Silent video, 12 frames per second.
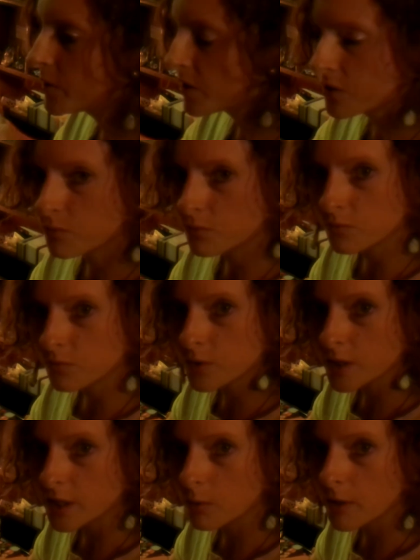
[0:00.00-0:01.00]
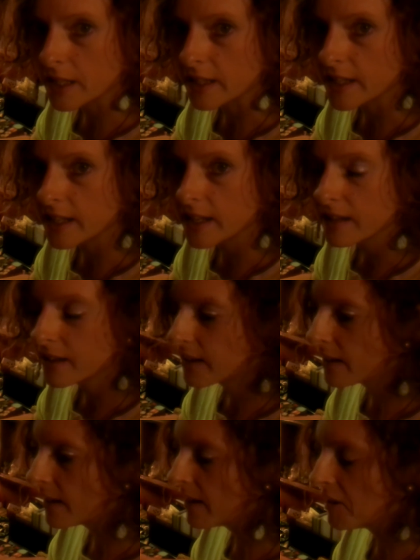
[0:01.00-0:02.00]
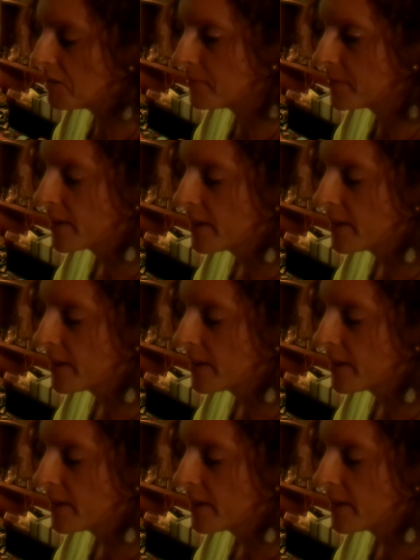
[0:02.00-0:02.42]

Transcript: just really quickly, the